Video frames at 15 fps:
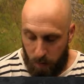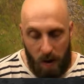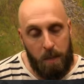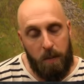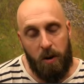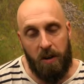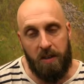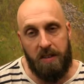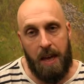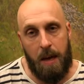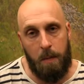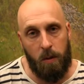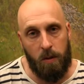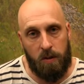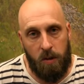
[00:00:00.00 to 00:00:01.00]
Rebuna is
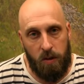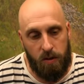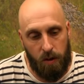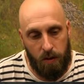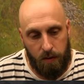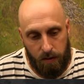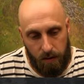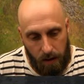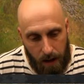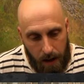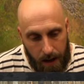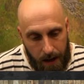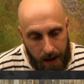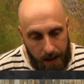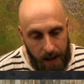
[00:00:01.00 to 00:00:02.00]
able to sort of
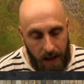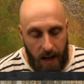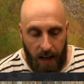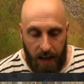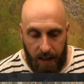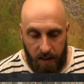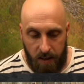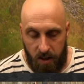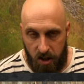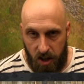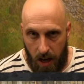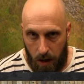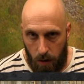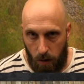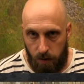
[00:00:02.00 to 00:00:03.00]
slide into the
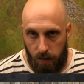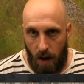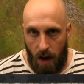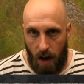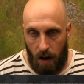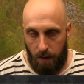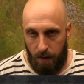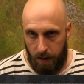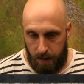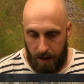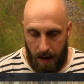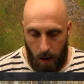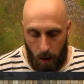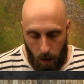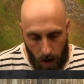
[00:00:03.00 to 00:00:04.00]
shadows of the
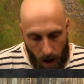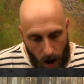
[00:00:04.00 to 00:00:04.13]
town,